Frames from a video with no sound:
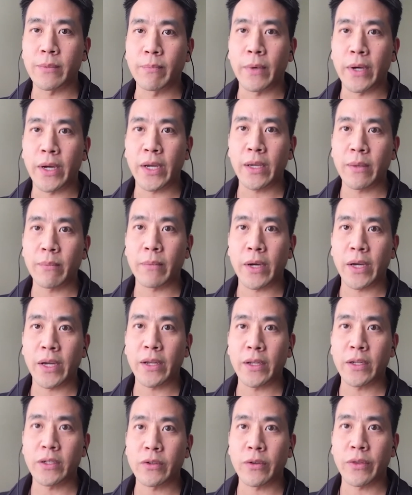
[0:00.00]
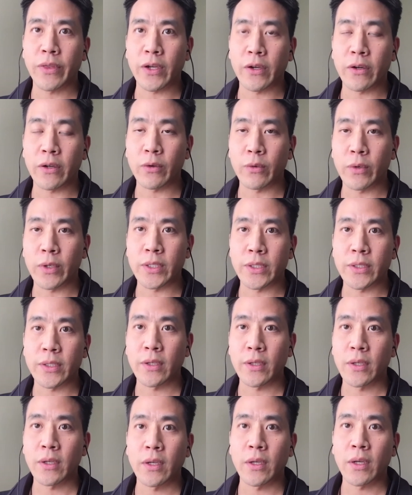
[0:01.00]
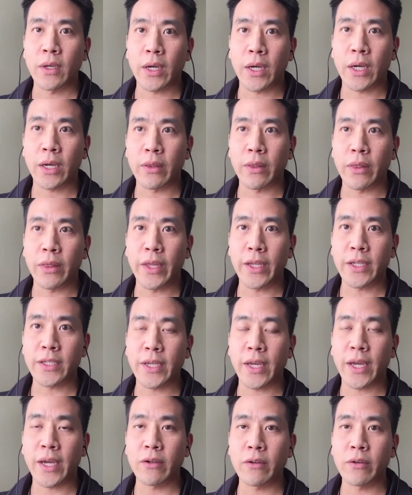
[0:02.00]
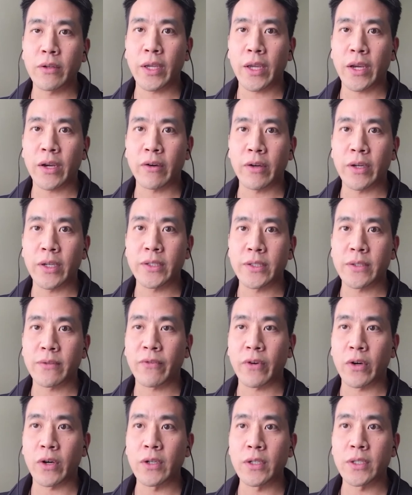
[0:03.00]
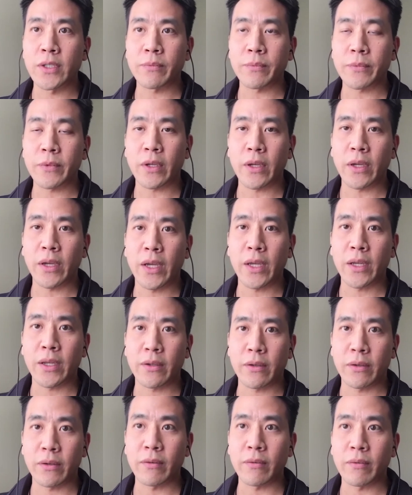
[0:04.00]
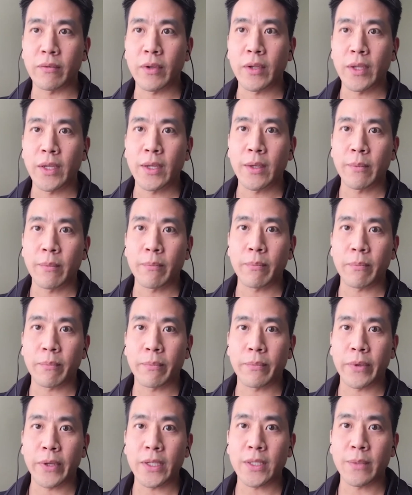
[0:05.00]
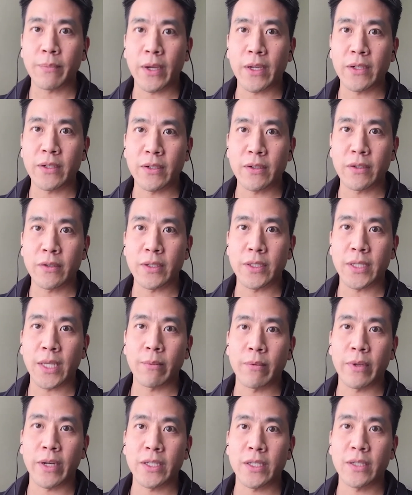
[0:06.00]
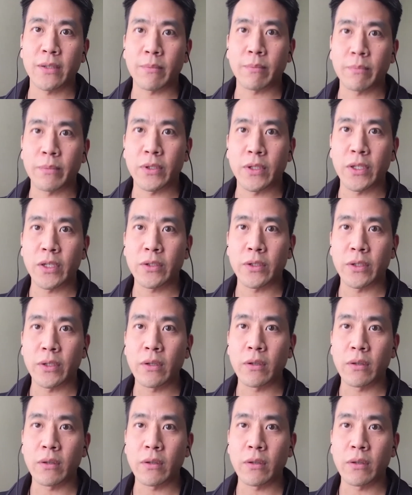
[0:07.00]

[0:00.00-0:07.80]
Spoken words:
My initial theory was, let's handle the caries first and place the patient into a stabilized position,